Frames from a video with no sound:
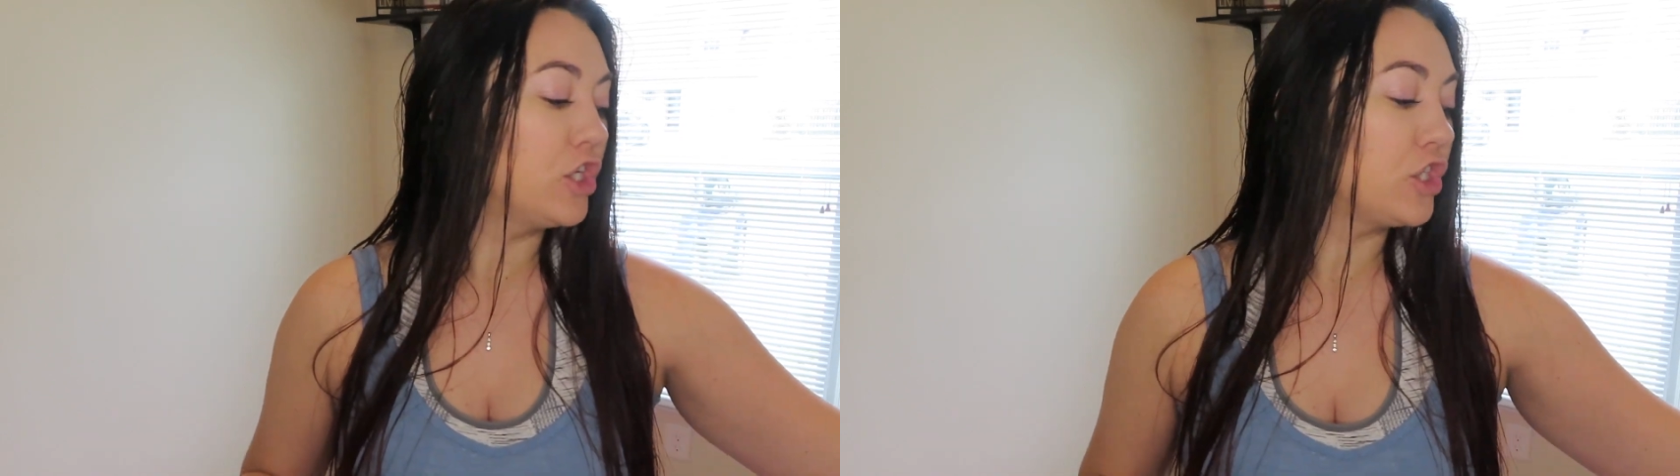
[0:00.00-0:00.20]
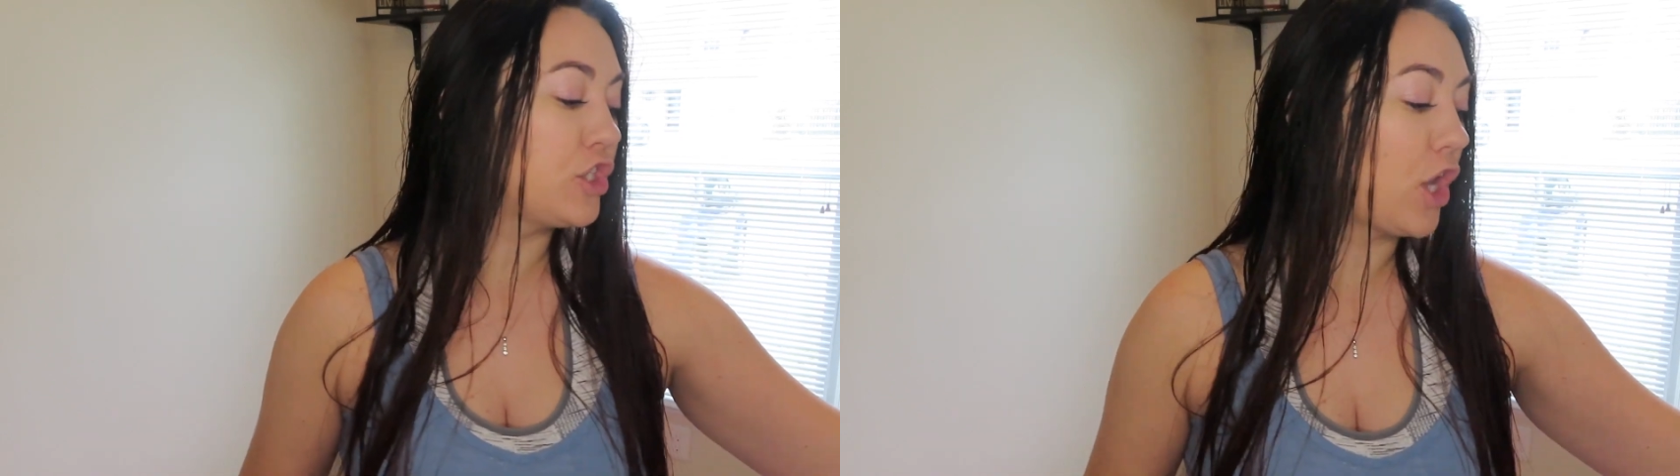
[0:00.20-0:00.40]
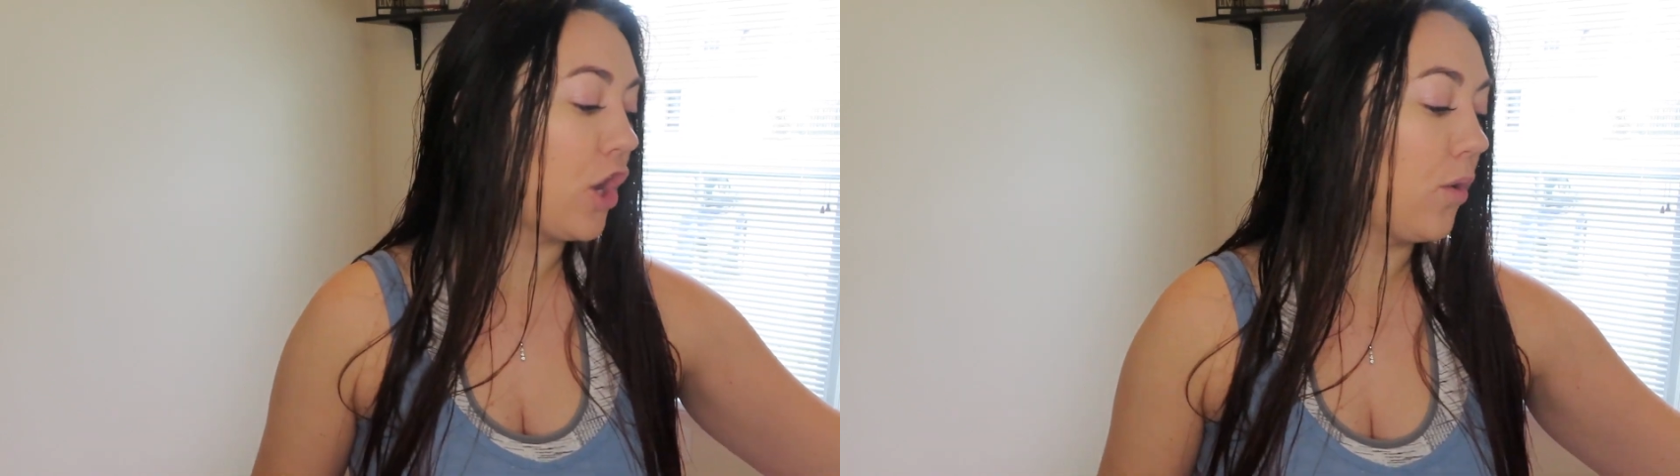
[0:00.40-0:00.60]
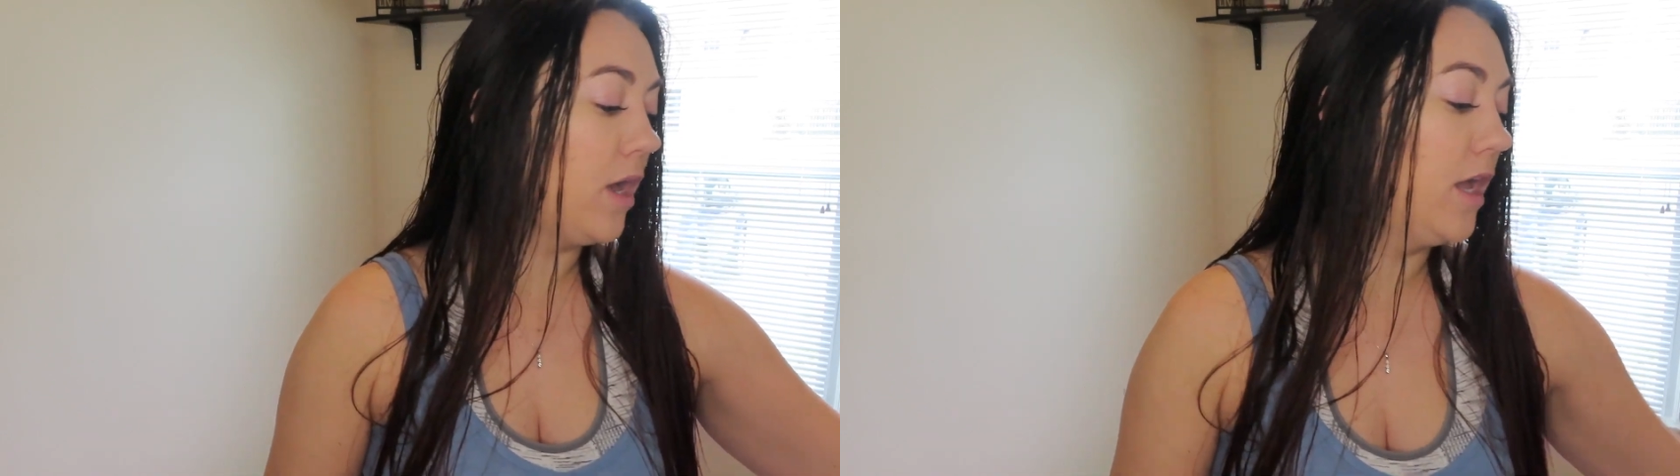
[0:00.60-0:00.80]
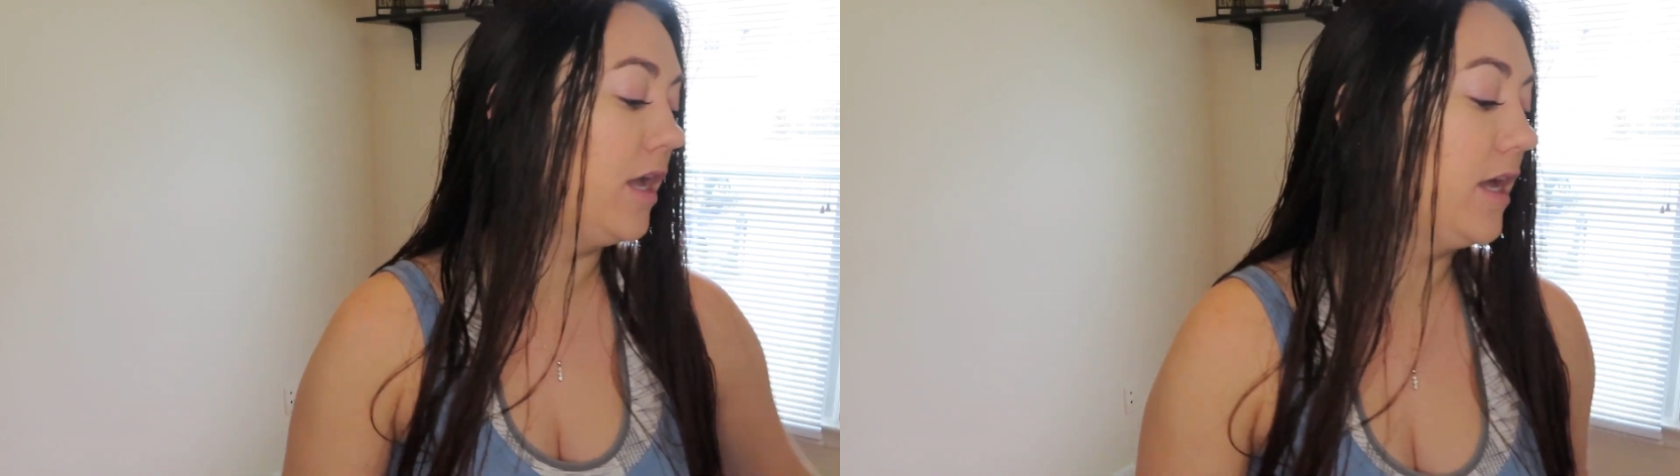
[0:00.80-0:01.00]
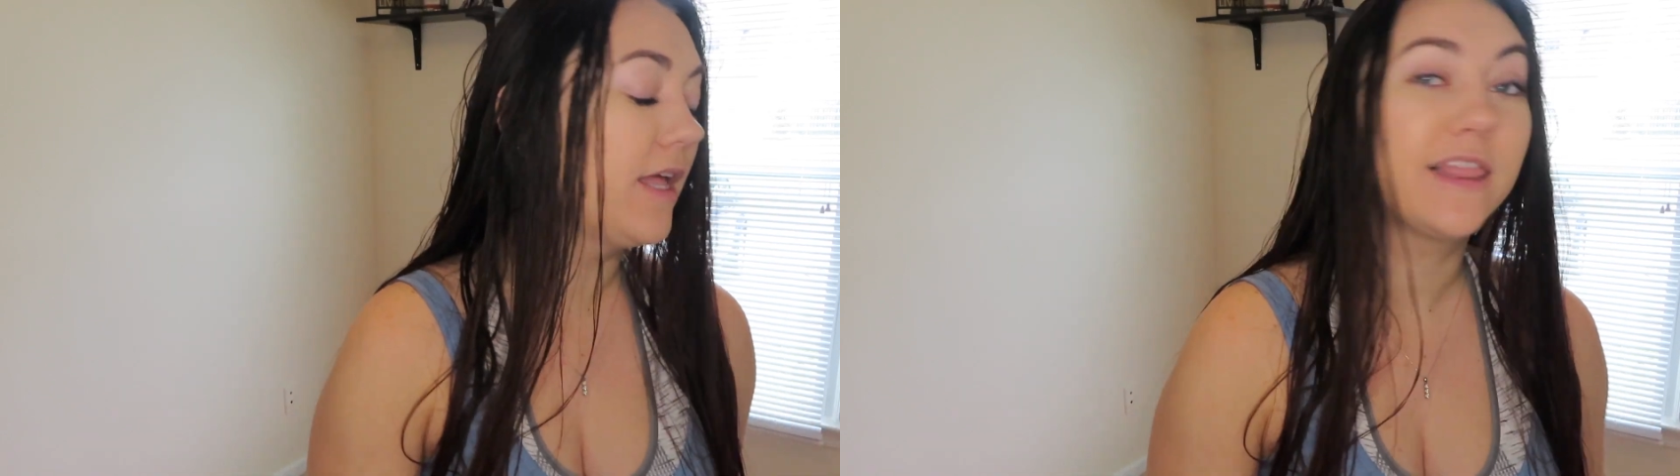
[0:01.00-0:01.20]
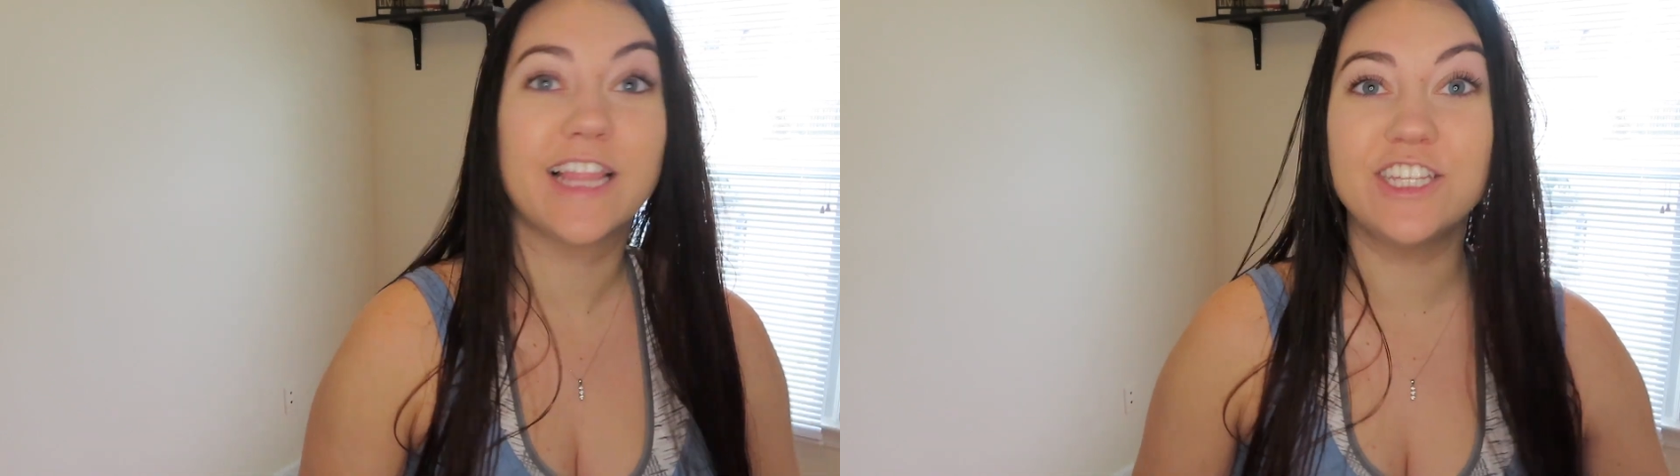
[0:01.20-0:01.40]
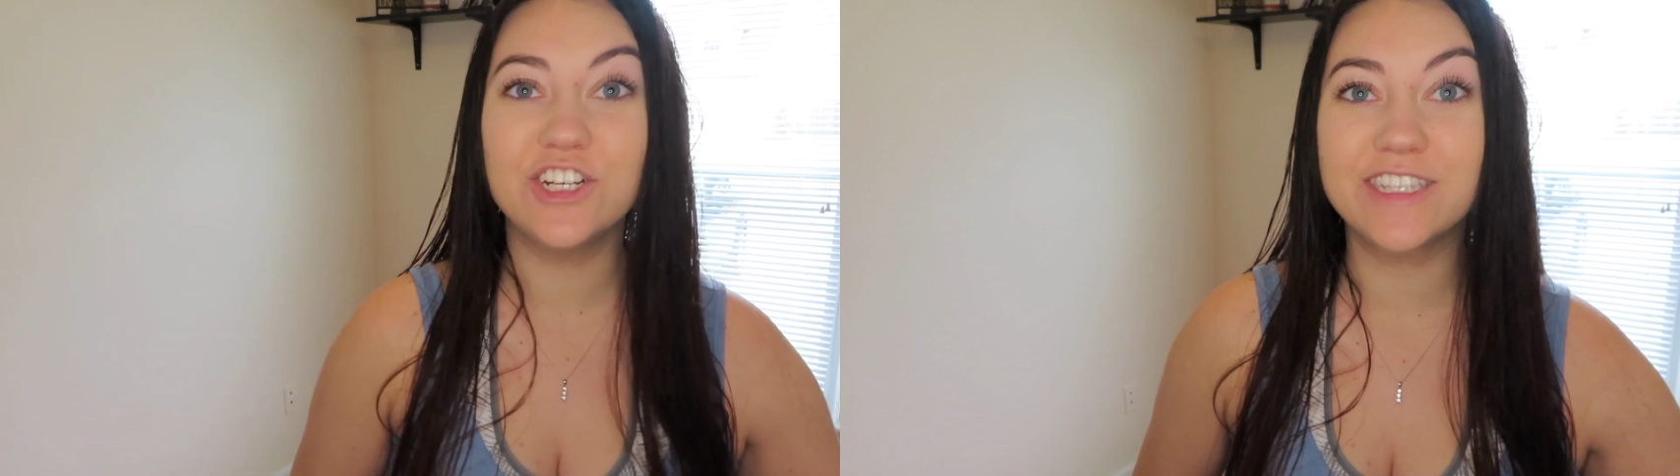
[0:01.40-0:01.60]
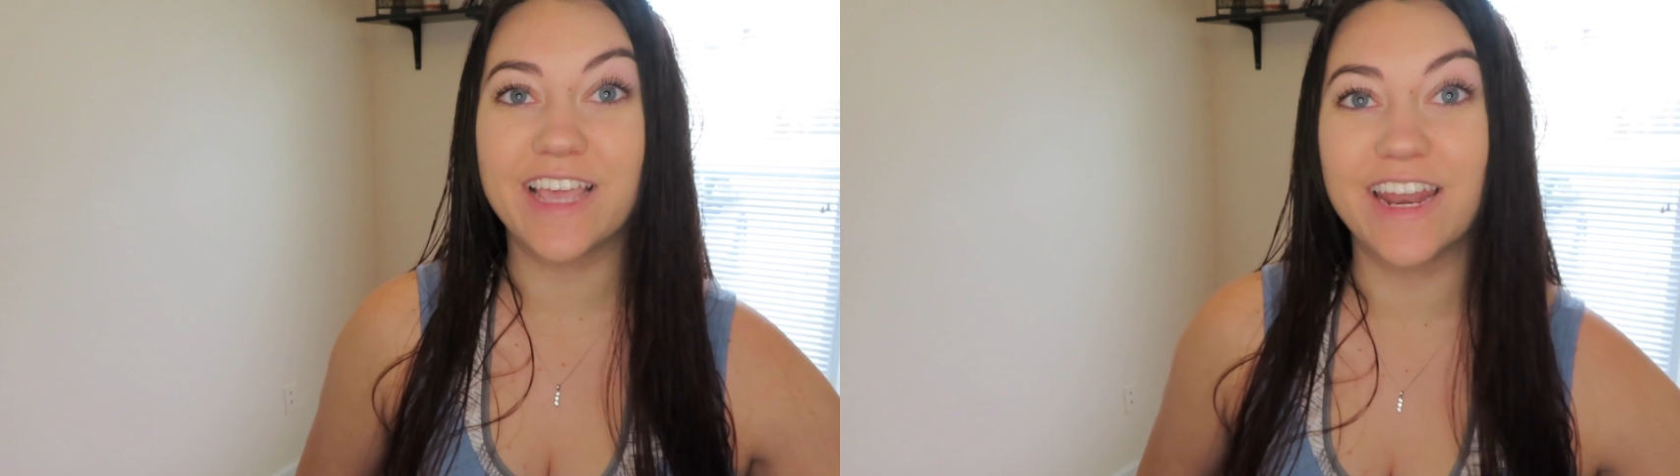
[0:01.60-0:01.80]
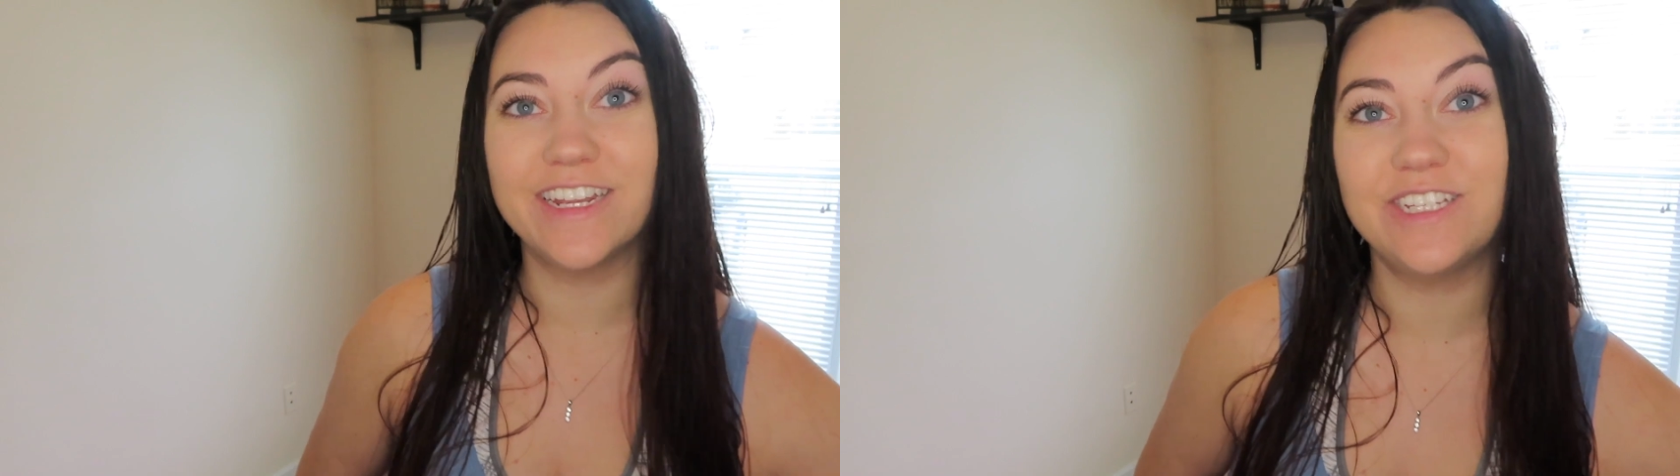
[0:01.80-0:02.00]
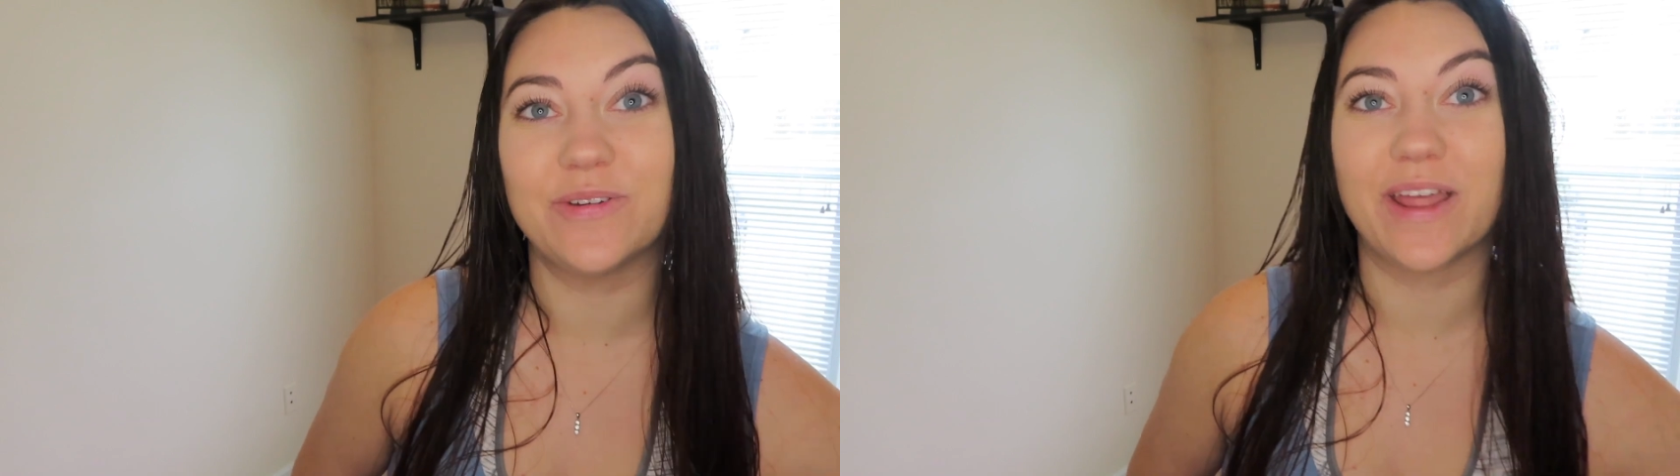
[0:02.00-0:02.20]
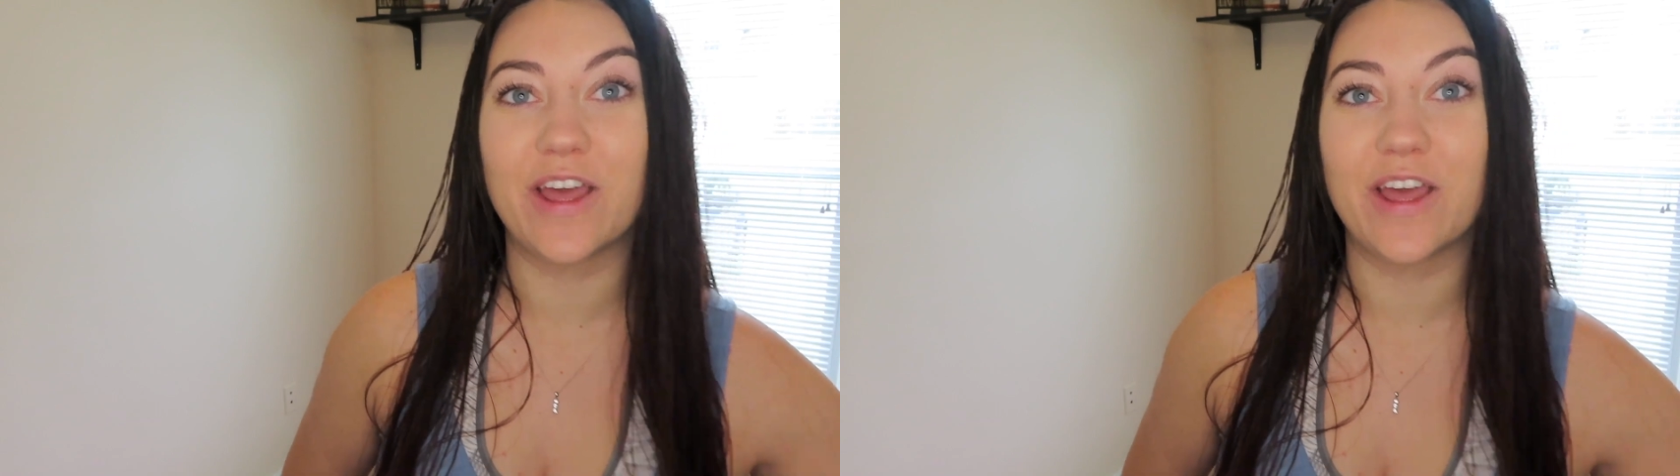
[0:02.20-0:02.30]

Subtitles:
So let's just get into it.